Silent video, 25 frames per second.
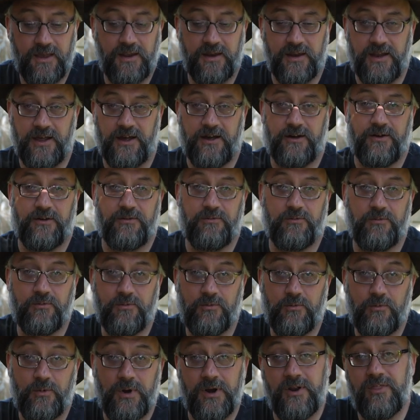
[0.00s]
Now,
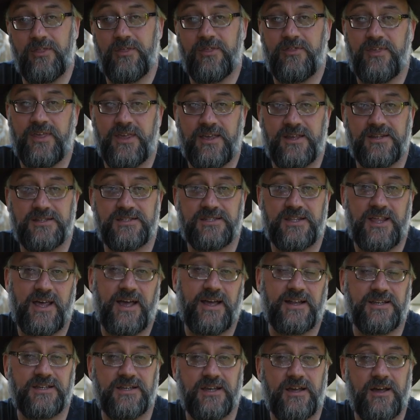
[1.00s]
one of the things
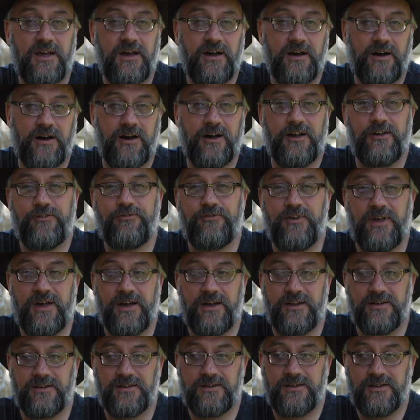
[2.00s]
that I
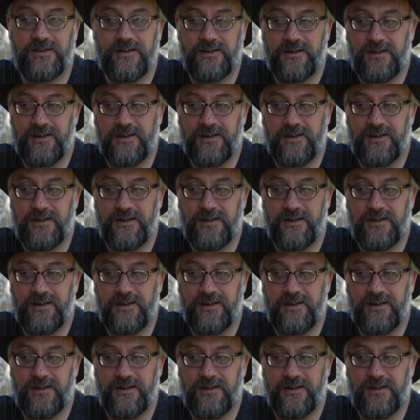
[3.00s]
found